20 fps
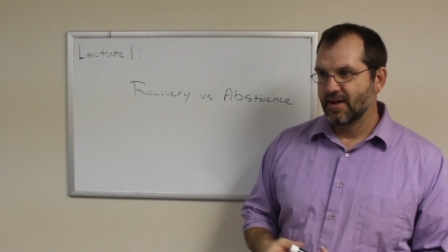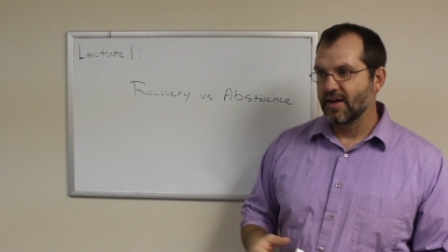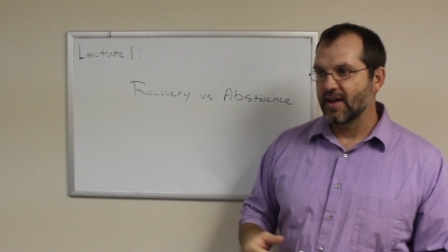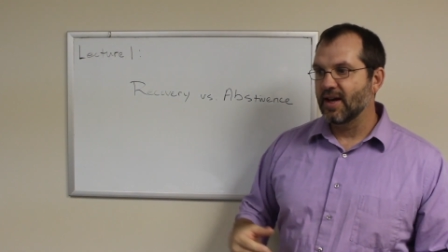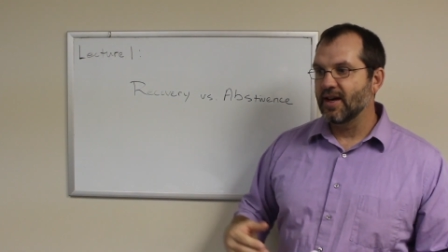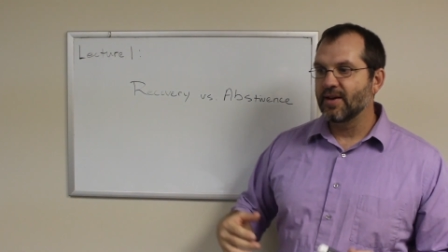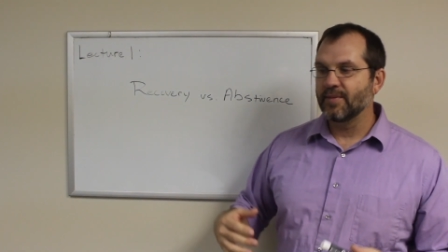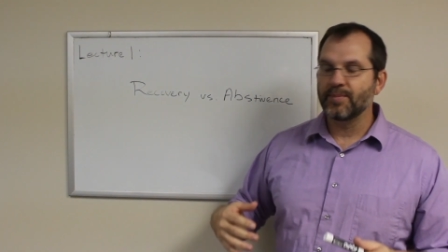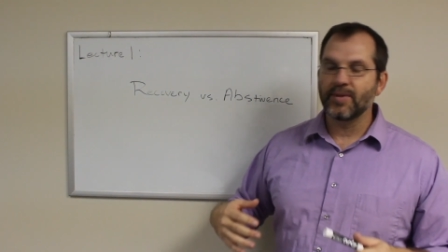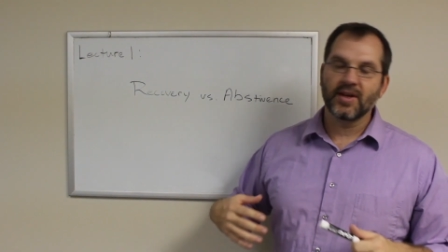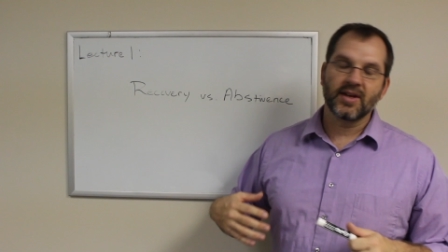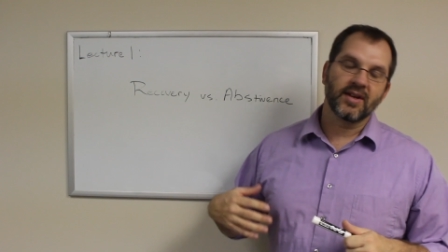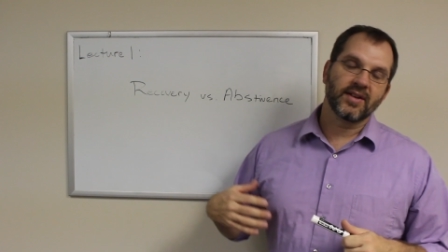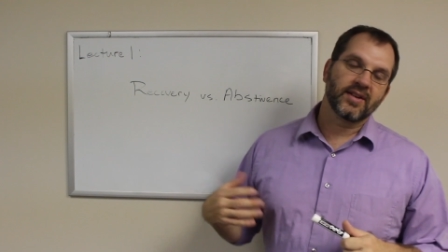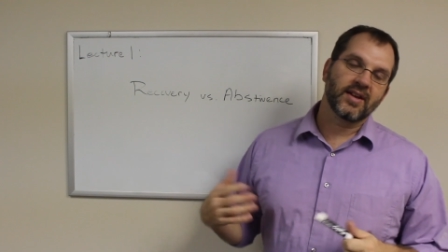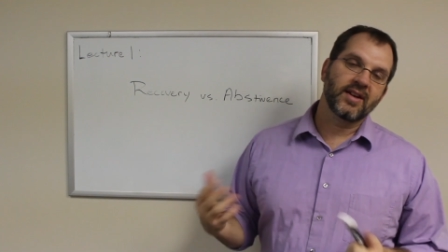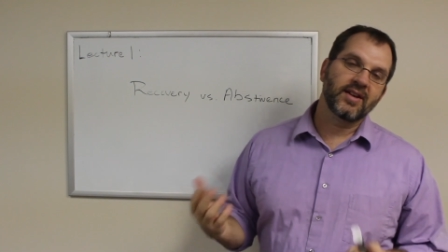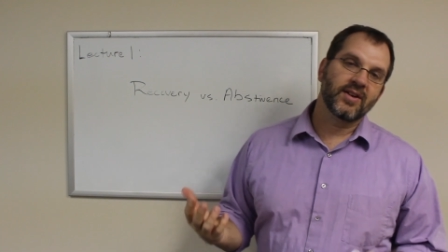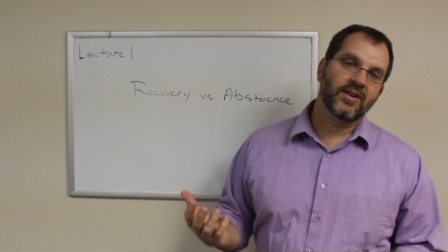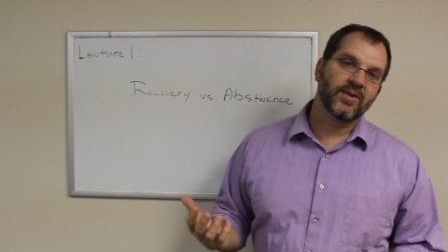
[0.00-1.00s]
hey,
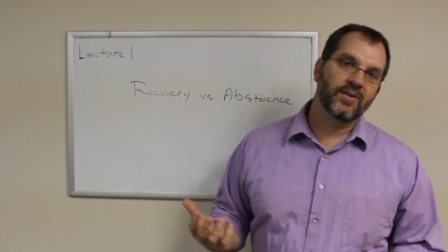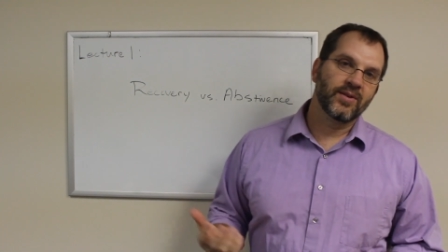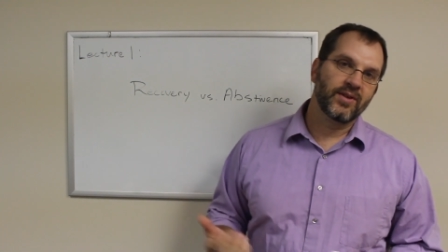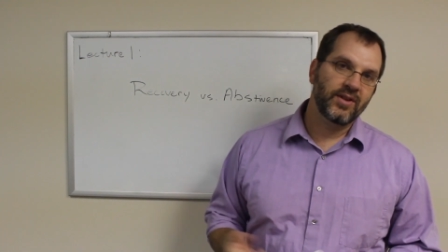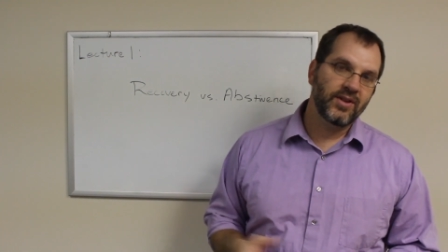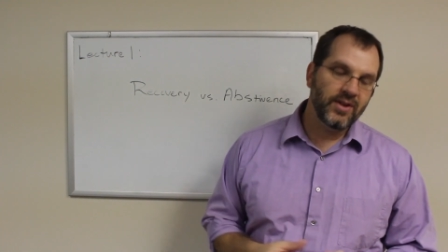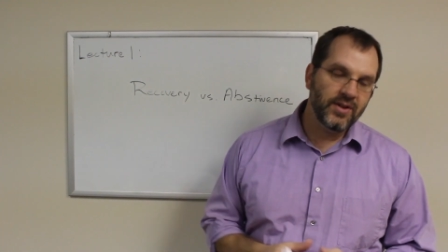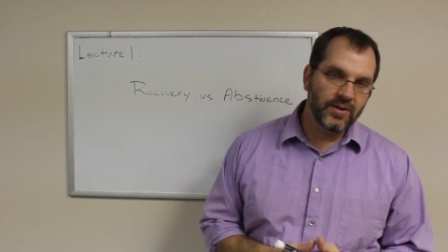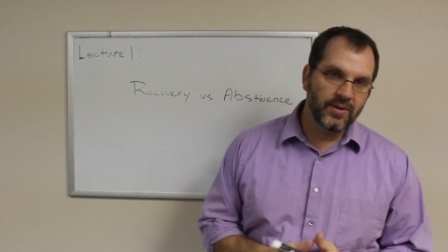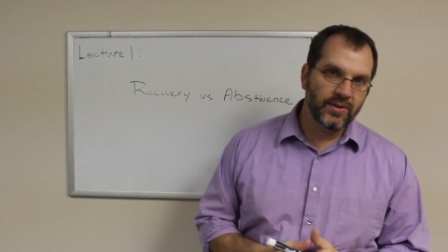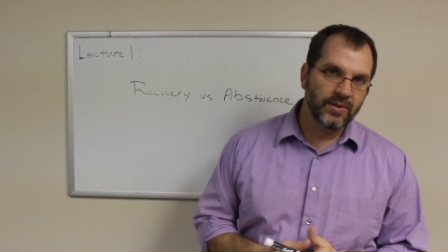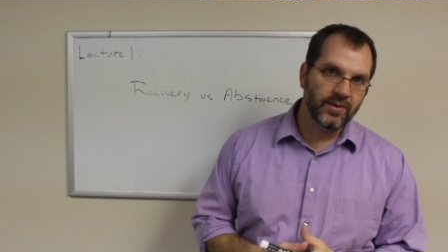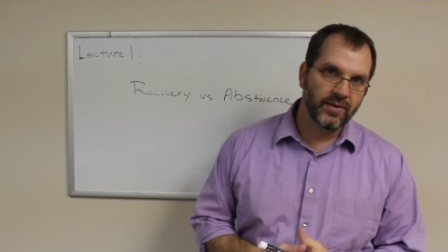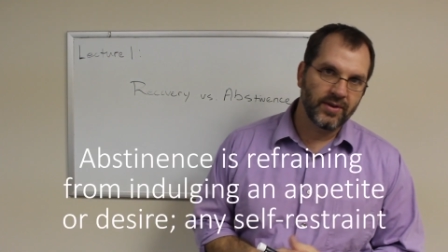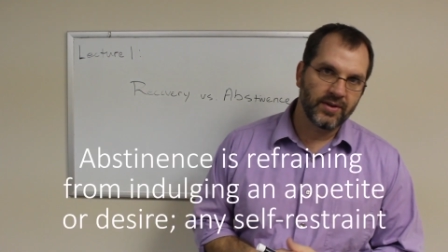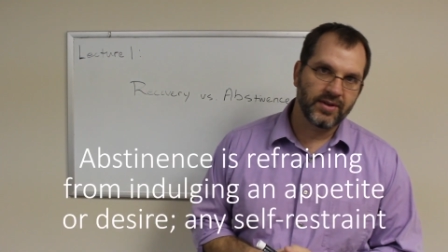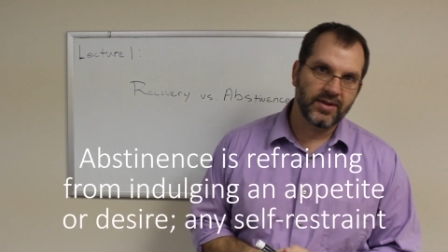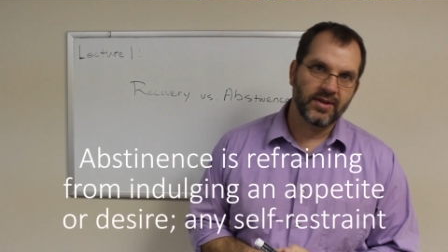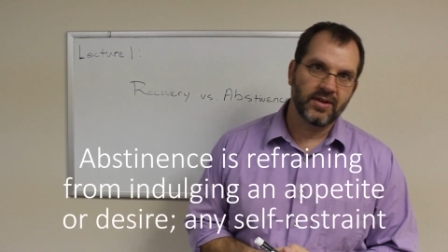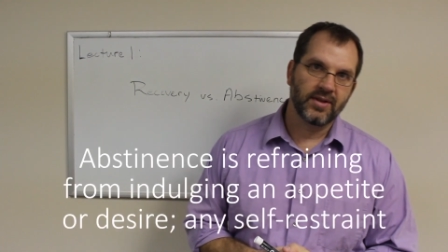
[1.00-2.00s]
because I don't
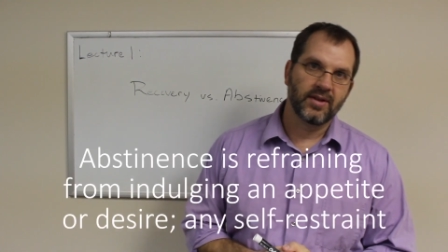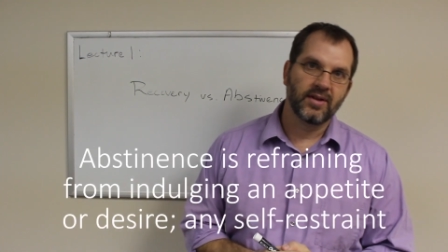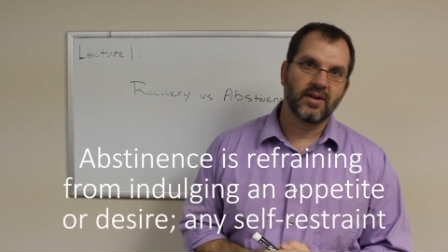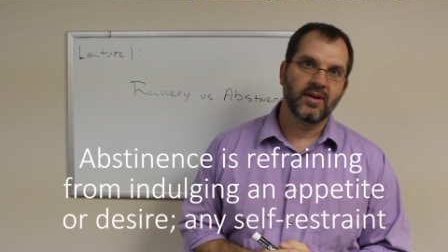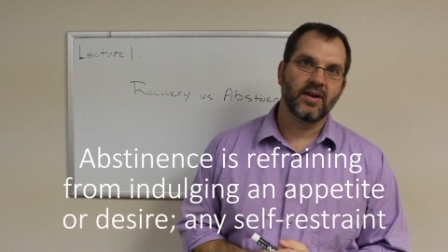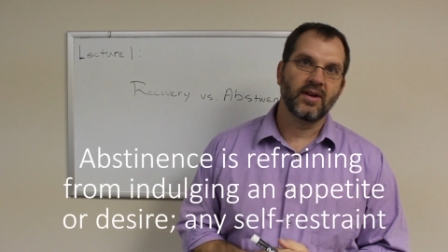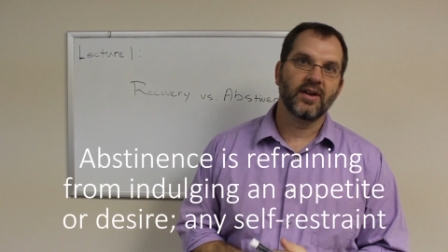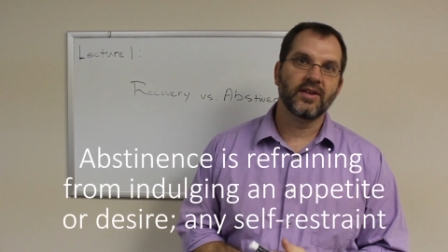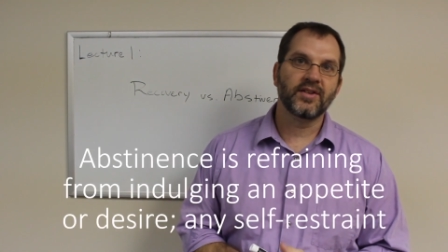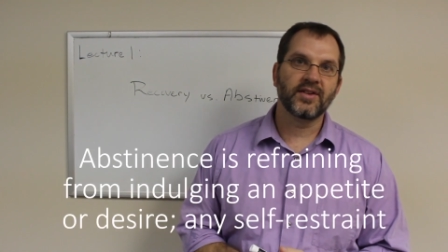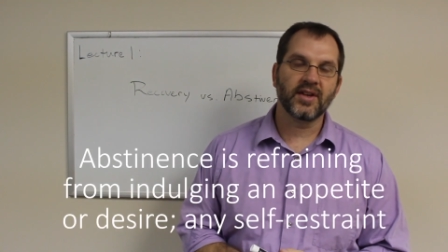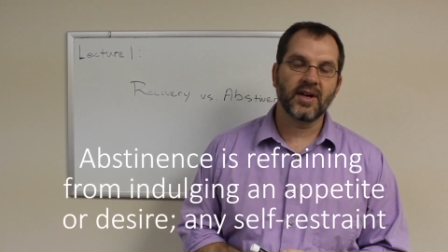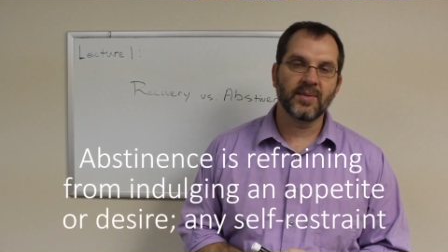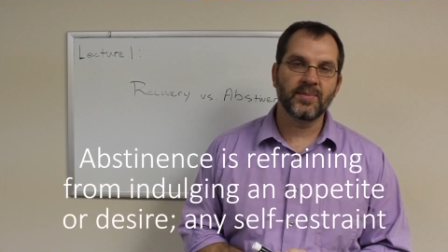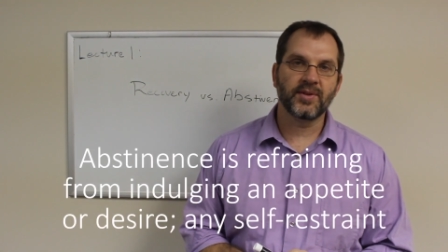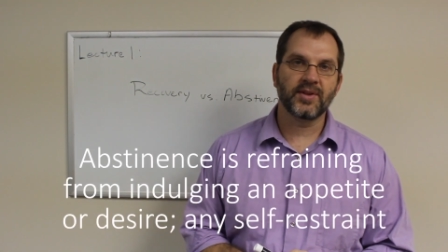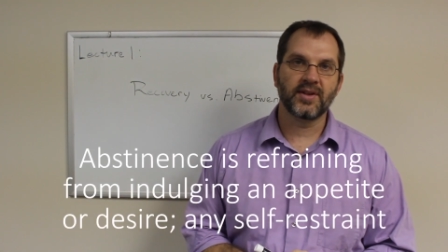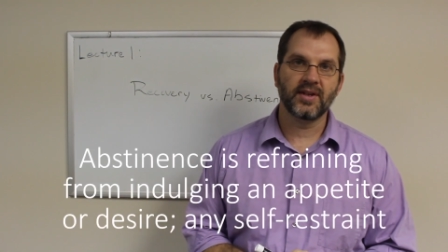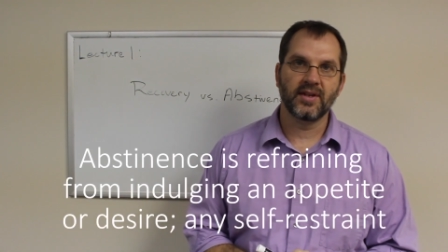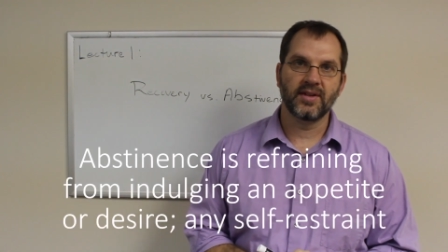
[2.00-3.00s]
use a
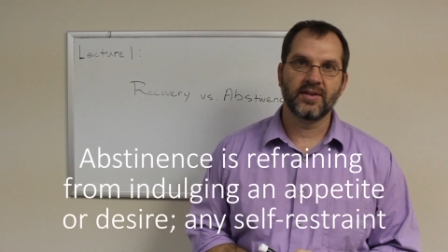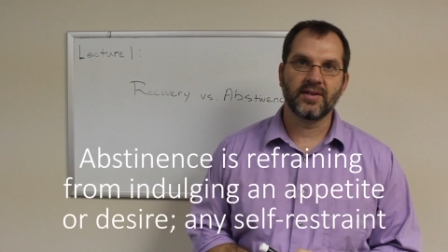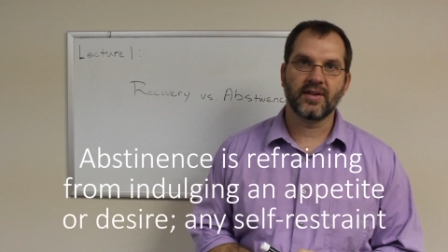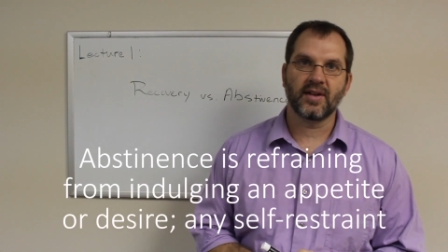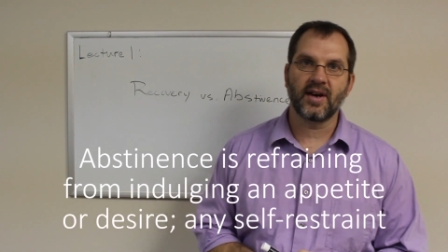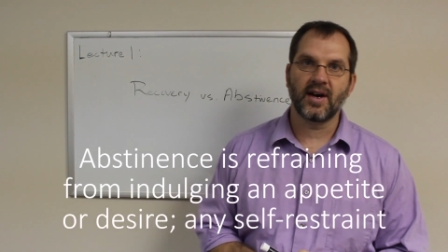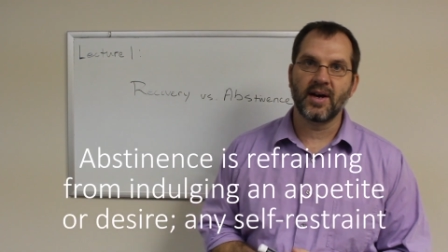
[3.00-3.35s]
substance,